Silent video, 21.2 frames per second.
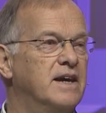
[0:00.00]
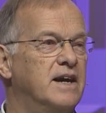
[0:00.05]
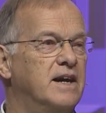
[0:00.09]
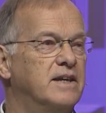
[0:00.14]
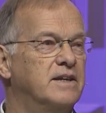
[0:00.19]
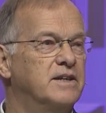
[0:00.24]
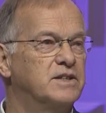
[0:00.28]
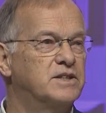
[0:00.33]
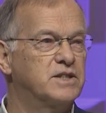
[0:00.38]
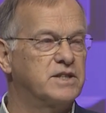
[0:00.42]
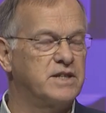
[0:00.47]

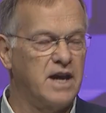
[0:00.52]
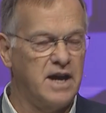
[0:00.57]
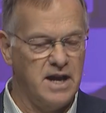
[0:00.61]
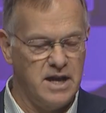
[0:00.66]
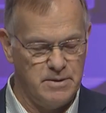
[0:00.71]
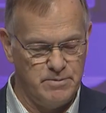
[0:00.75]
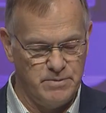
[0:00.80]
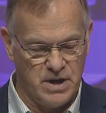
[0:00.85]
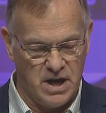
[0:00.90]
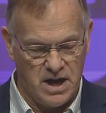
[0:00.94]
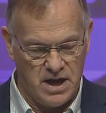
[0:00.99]
and it's
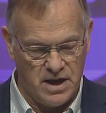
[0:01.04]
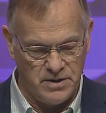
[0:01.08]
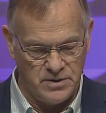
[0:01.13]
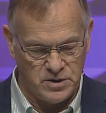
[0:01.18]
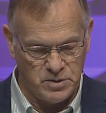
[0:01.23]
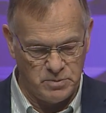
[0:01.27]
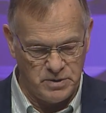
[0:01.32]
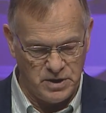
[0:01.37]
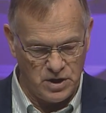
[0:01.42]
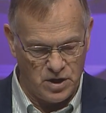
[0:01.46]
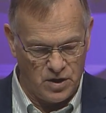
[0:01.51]
time now
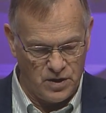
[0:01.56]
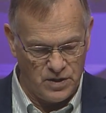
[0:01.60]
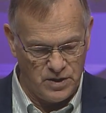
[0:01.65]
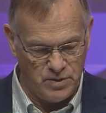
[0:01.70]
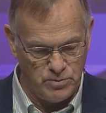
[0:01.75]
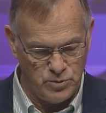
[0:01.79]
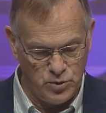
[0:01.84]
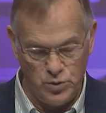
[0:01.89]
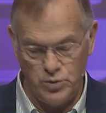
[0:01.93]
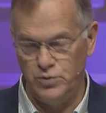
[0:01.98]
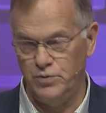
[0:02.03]
to be on
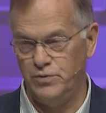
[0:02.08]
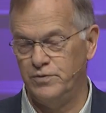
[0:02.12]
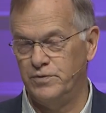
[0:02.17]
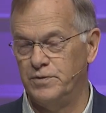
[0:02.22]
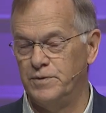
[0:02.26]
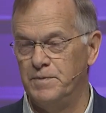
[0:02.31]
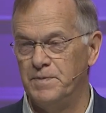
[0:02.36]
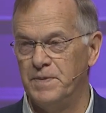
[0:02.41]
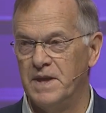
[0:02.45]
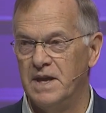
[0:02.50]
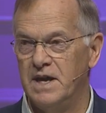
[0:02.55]
the move.
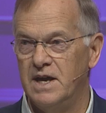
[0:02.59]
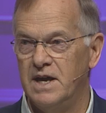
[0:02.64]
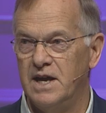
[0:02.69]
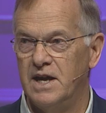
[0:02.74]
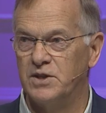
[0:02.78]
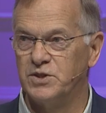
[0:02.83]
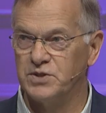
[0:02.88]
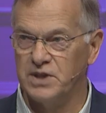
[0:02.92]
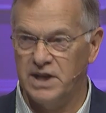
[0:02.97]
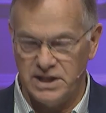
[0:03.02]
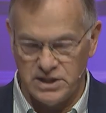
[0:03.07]

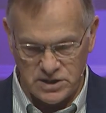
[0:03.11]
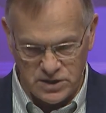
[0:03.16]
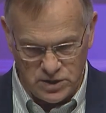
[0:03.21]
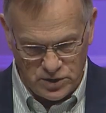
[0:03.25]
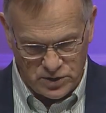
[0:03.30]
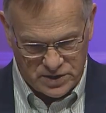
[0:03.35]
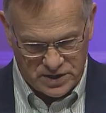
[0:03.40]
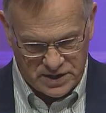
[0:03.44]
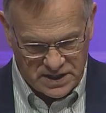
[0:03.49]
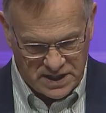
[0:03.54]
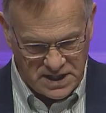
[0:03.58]
And so let's
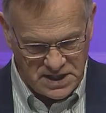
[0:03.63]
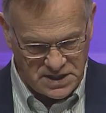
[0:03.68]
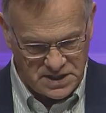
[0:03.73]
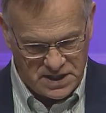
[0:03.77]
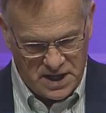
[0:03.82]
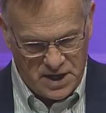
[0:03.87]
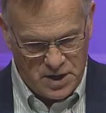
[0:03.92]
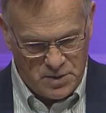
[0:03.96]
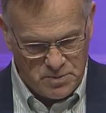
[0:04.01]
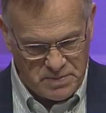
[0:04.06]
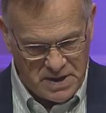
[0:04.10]
look at these
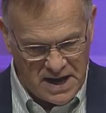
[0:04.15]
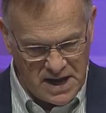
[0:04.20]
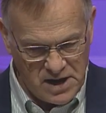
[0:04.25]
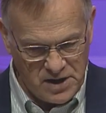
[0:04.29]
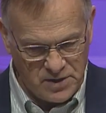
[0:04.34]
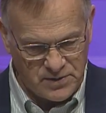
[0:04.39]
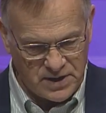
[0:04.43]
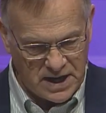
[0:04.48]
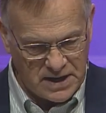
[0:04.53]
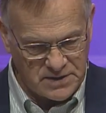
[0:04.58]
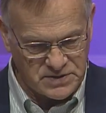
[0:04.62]

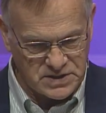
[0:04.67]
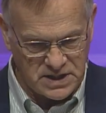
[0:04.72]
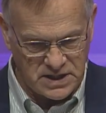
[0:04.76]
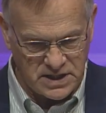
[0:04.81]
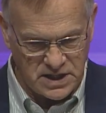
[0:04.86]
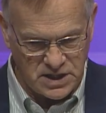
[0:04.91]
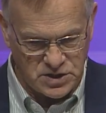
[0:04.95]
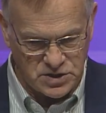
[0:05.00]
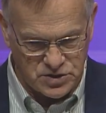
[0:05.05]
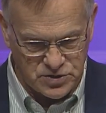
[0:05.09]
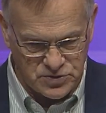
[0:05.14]
paragraphs here,
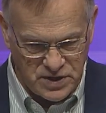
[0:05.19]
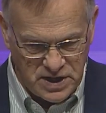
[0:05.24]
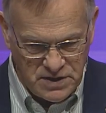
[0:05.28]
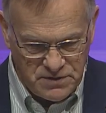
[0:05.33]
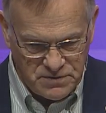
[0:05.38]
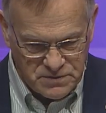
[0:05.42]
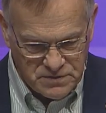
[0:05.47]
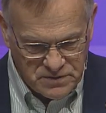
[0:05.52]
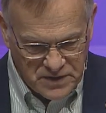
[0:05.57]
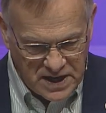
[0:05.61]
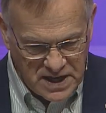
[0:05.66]
these three
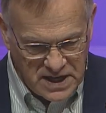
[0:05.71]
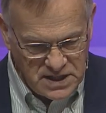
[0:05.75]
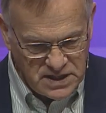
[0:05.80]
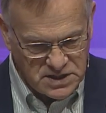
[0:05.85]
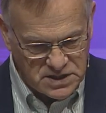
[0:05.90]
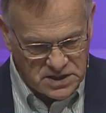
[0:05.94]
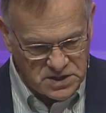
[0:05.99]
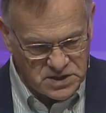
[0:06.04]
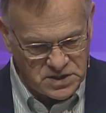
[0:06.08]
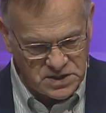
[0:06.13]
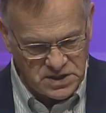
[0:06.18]

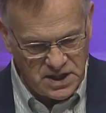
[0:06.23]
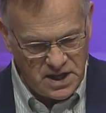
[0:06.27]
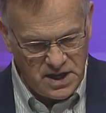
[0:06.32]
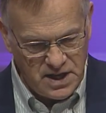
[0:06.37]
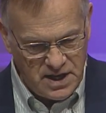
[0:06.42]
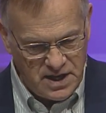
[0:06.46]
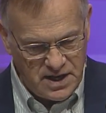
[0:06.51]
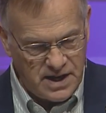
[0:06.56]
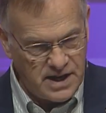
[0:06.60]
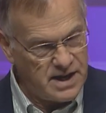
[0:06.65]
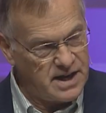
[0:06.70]
phases
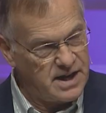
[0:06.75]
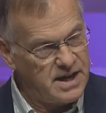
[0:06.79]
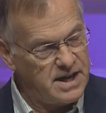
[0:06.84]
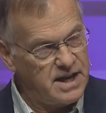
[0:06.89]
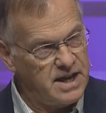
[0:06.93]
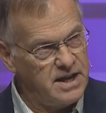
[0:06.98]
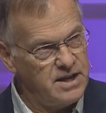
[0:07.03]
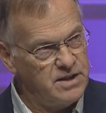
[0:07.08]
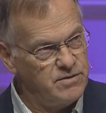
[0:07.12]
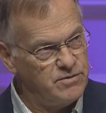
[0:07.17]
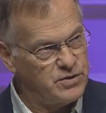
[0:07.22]
uh,
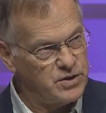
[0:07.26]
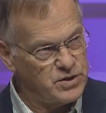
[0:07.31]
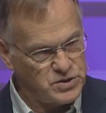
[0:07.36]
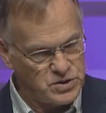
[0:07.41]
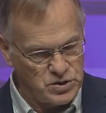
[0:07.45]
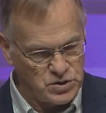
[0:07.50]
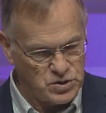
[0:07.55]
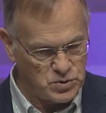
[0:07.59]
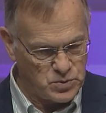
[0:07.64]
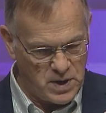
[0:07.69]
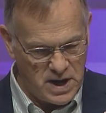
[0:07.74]
in
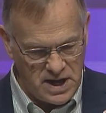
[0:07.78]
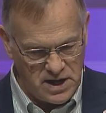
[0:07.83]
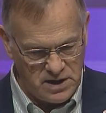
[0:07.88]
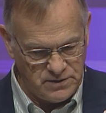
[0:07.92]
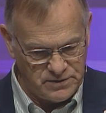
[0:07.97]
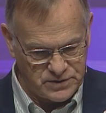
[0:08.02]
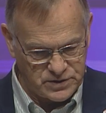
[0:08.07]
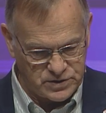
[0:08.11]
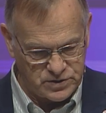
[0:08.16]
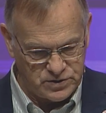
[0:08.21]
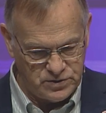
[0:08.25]
verses
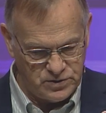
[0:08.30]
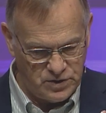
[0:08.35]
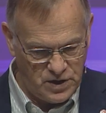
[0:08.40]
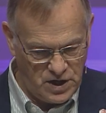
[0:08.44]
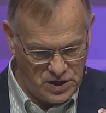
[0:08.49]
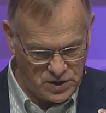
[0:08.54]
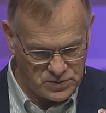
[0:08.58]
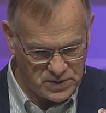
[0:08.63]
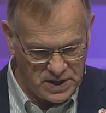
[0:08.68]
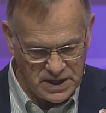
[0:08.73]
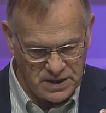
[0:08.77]
12 to
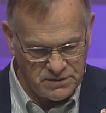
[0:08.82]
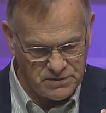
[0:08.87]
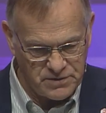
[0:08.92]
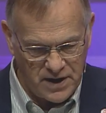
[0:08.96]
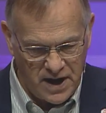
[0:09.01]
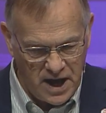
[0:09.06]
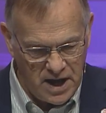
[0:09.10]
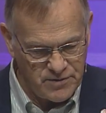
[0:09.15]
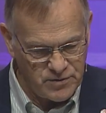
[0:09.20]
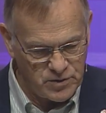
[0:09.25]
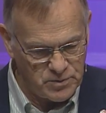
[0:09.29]

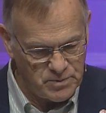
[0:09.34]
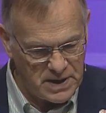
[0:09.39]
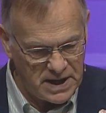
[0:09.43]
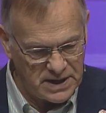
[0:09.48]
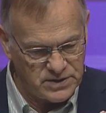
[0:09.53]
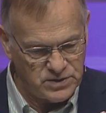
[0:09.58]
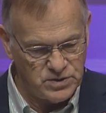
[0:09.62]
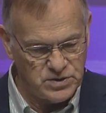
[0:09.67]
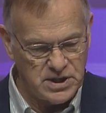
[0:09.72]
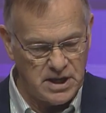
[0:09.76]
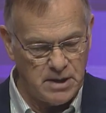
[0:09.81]
25 of
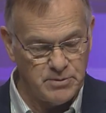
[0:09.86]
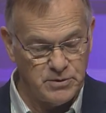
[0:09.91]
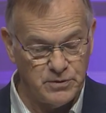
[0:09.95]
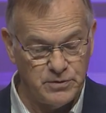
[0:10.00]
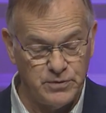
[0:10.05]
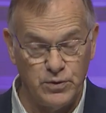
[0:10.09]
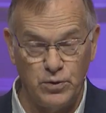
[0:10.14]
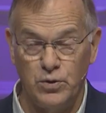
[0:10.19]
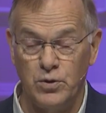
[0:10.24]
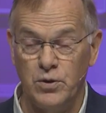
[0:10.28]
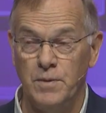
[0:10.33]
Matthew chapter
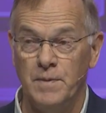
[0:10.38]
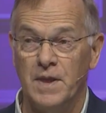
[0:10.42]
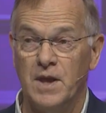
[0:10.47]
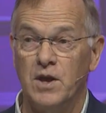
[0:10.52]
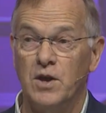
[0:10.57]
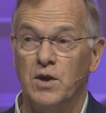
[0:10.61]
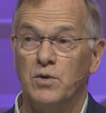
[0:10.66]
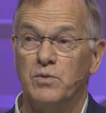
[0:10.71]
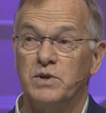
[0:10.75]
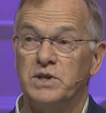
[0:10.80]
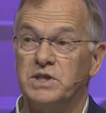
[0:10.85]
4.
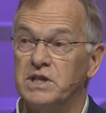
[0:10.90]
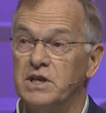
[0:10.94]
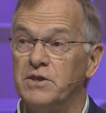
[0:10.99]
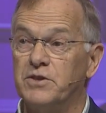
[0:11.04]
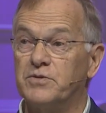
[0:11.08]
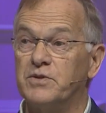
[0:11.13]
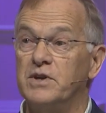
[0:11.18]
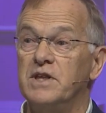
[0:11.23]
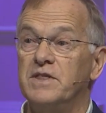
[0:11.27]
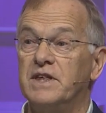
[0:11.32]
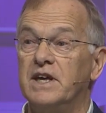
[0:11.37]
We see
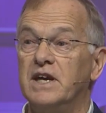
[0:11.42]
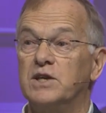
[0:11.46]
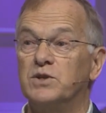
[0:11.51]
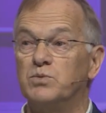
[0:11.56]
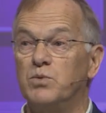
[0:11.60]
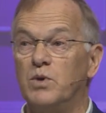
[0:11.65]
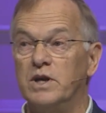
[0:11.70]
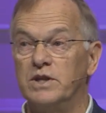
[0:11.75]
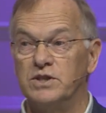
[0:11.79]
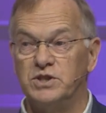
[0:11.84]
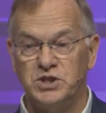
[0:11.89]
three things.
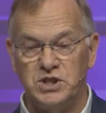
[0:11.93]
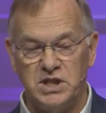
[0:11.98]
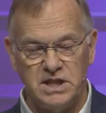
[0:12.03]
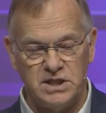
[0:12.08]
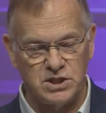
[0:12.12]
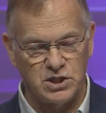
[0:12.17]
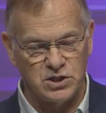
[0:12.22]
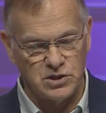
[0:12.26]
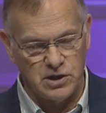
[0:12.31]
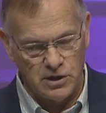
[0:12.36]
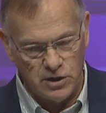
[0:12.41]
One,
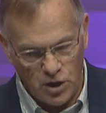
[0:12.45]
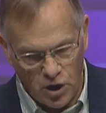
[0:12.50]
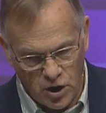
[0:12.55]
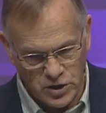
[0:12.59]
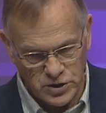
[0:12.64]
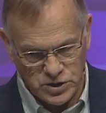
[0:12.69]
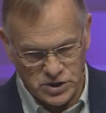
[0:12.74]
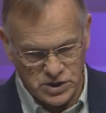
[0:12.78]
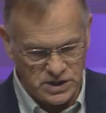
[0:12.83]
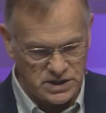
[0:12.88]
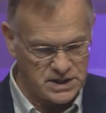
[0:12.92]
Jesus
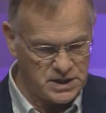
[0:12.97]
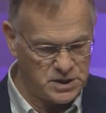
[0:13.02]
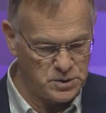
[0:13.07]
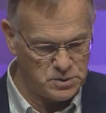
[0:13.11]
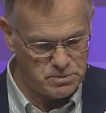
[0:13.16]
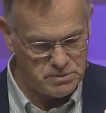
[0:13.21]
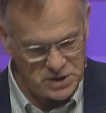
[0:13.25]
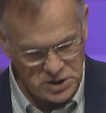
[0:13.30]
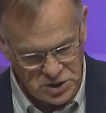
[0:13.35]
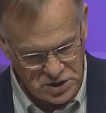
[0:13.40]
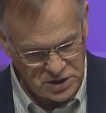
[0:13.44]
launches his
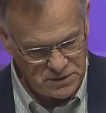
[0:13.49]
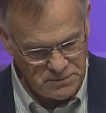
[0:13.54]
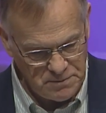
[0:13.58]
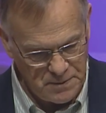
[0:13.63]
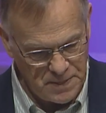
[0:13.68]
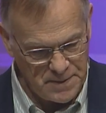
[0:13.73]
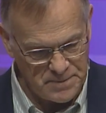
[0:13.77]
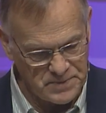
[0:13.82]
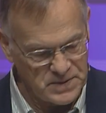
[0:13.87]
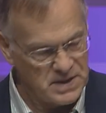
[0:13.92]
mission.